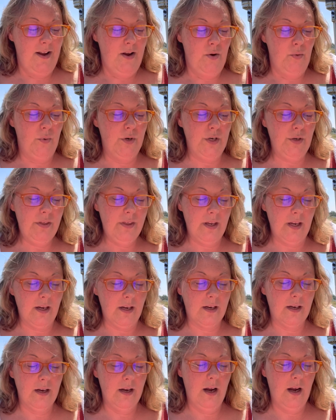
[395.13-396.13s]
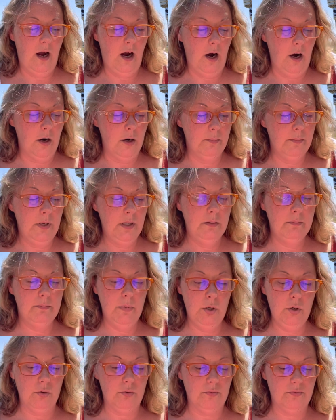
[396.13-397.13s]
When you think arm,
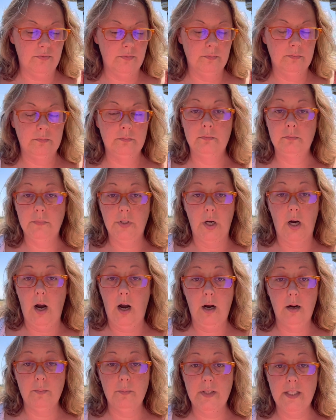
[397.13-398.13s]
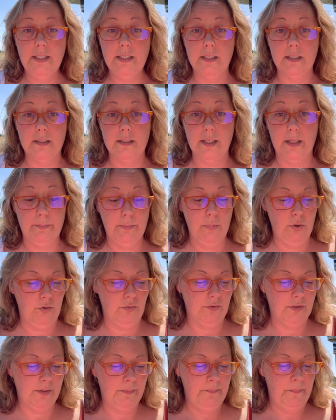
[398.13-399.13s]
move, your arm listens and
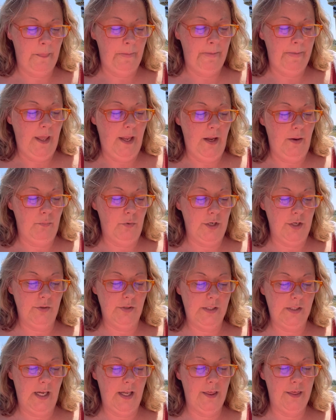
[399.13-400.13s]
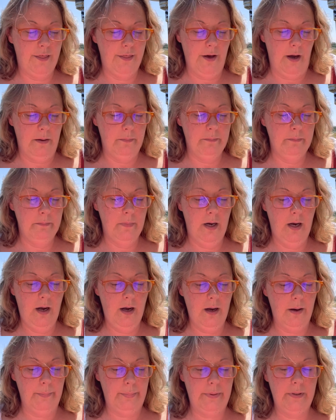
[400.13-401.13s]
moves. And when you say thumb
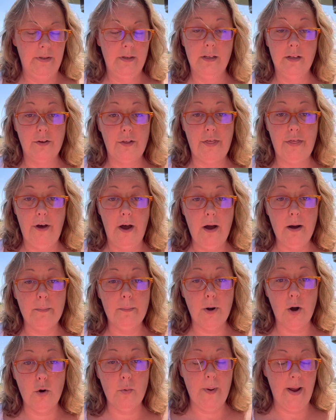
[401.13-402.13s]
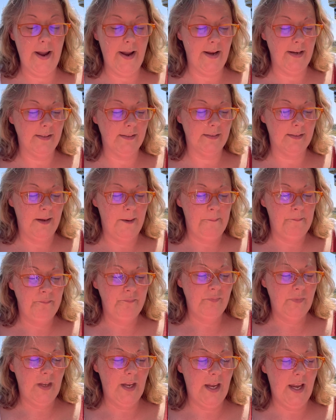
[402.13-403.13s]
up, your thumb obeys.
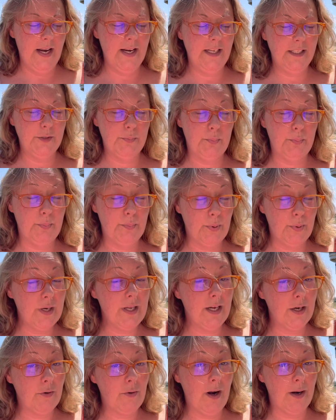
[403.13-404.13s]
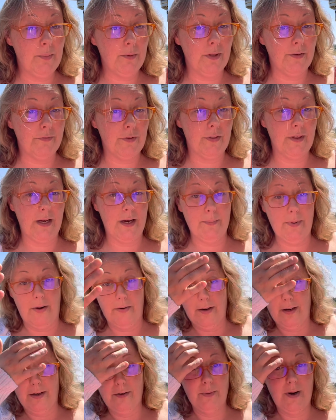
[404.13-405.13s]
And it's pretty incredible if you think
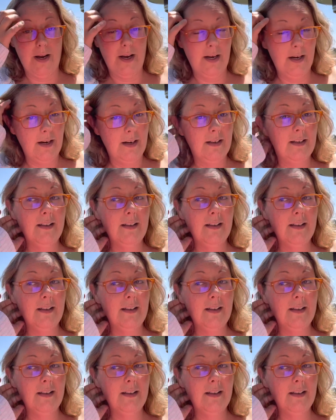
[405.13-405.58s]
about it, right?